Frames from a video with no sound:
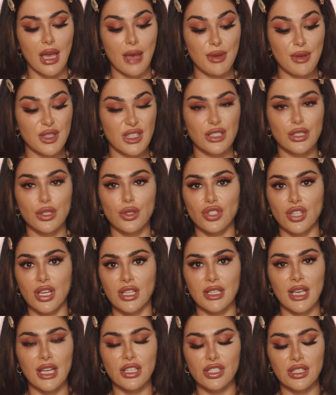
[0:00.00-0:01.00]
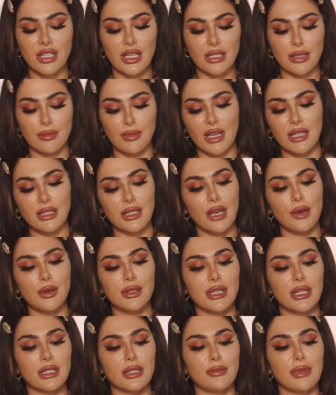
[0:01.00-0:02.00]
I'm using 2 shades. I just like to mix. I
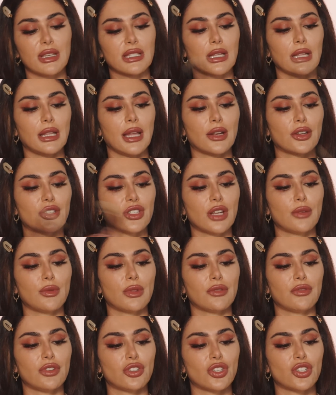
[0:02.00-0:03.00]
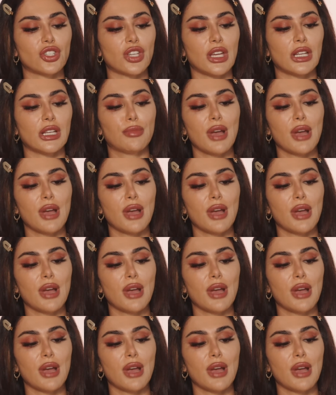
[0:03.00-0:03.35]
always like to mix a lighter shade with a richer shade.